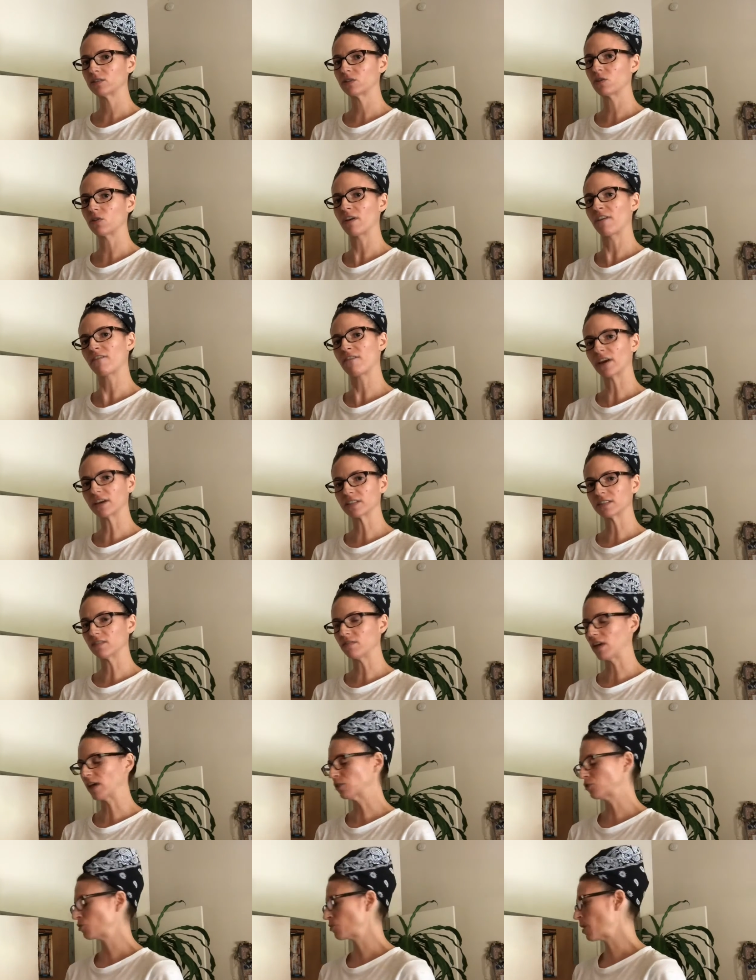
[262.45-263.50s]
So the effects of
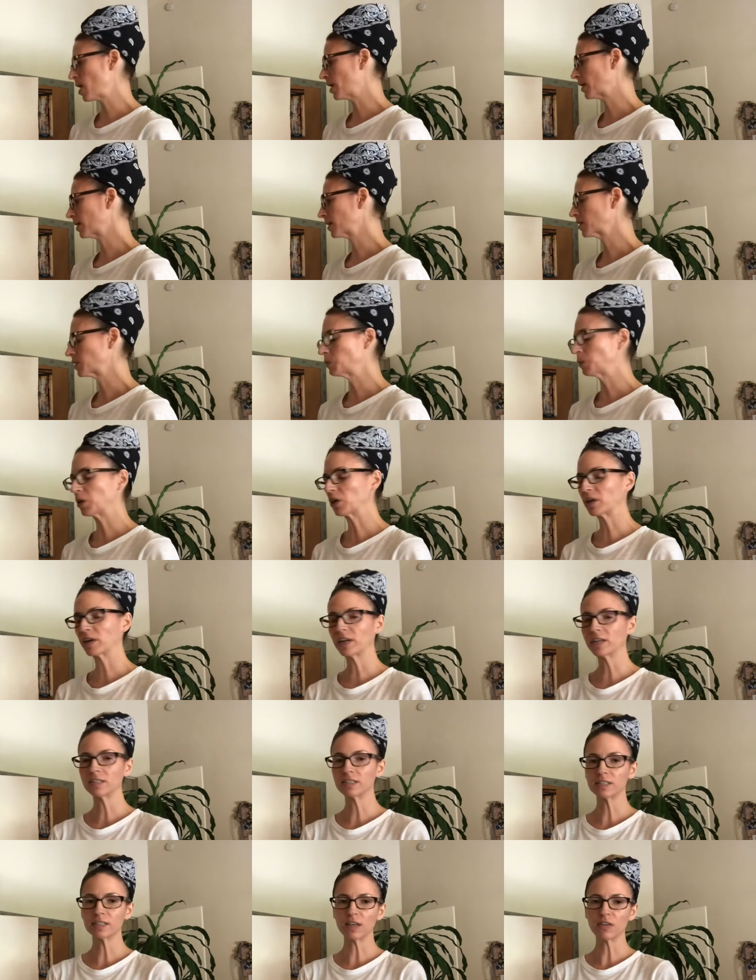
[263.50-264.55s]
that traumatic
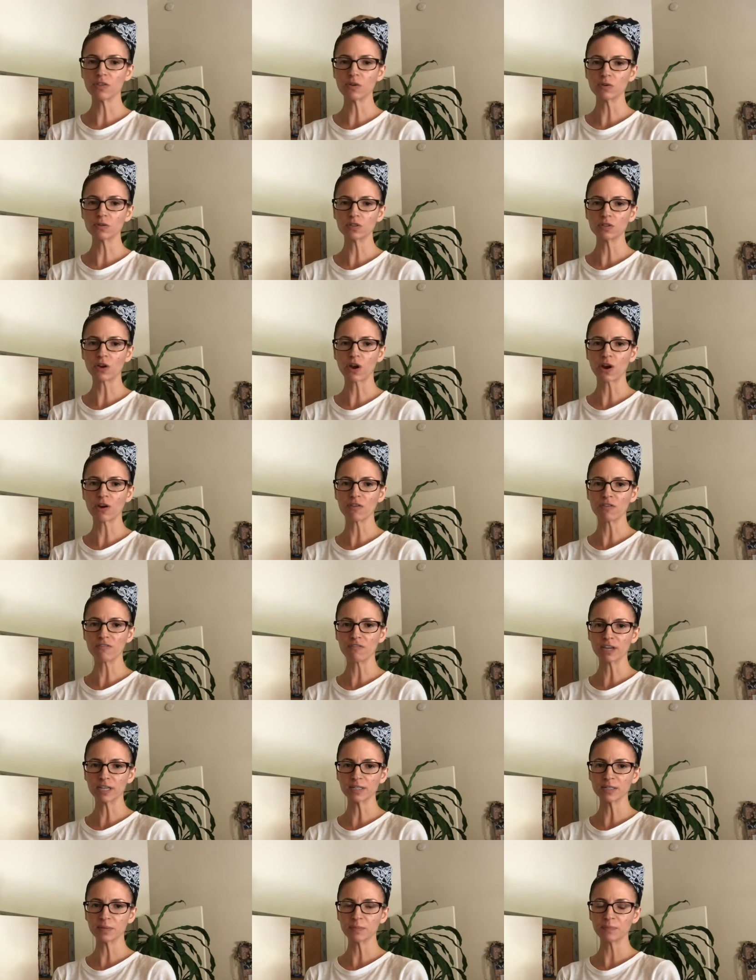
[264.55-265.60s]
experience. And those are the
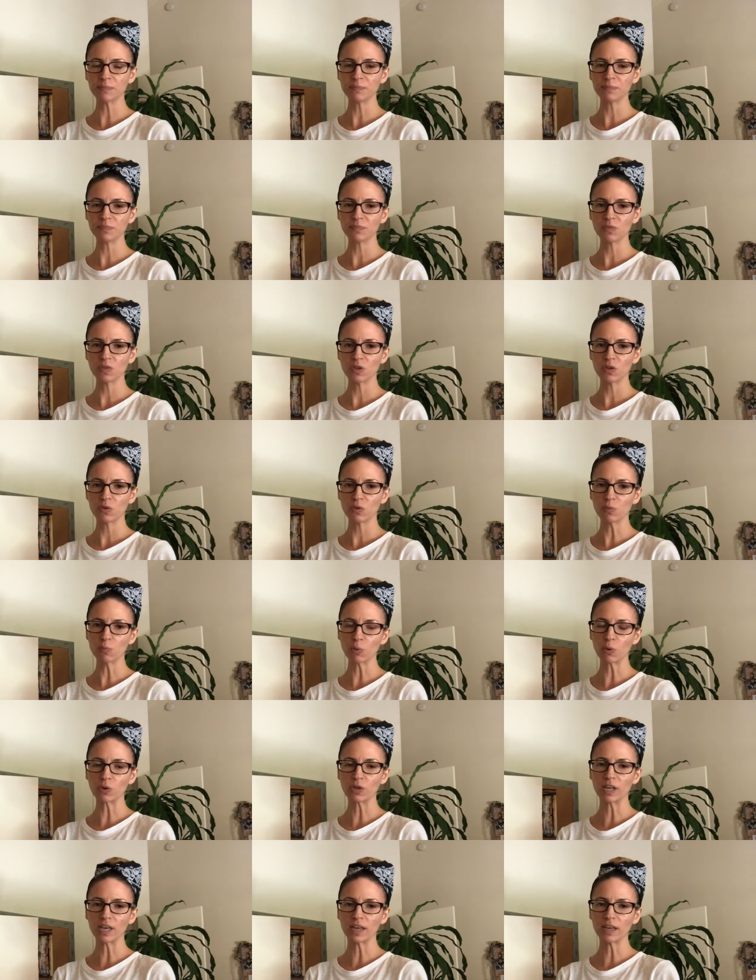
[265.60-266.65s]
victim, the
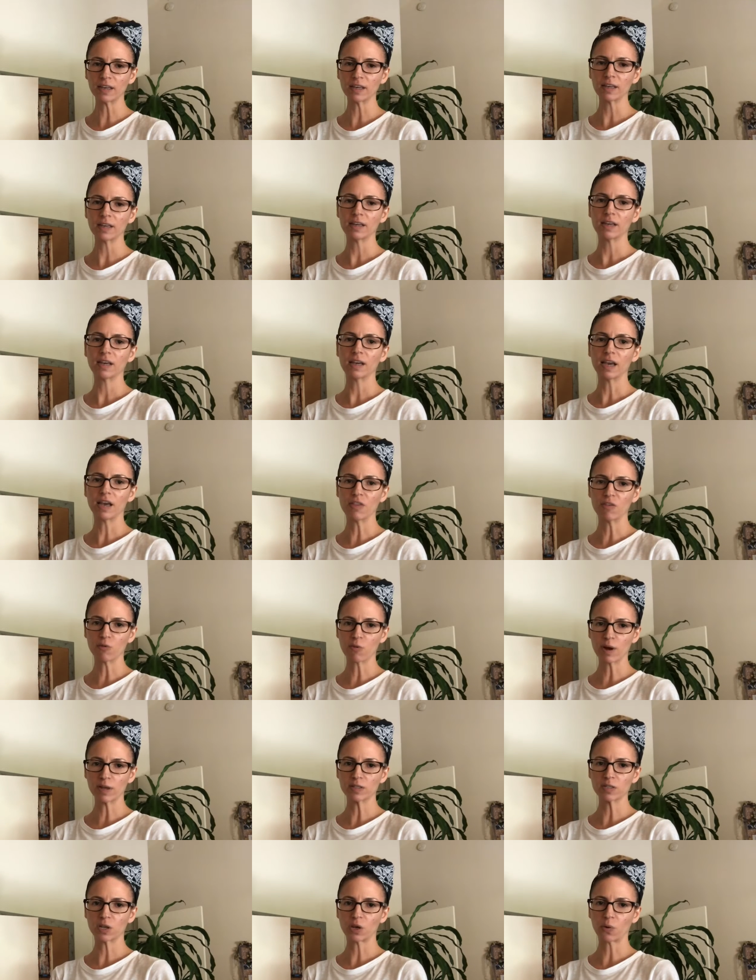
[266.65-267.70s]
bully, and the
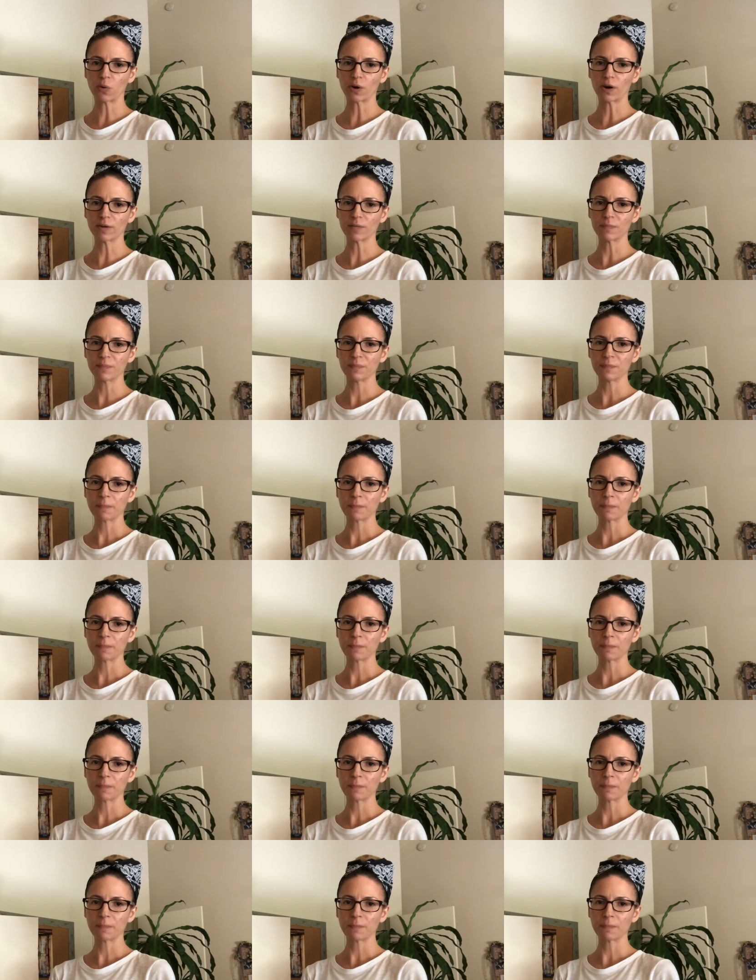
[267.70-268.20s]
rescuer.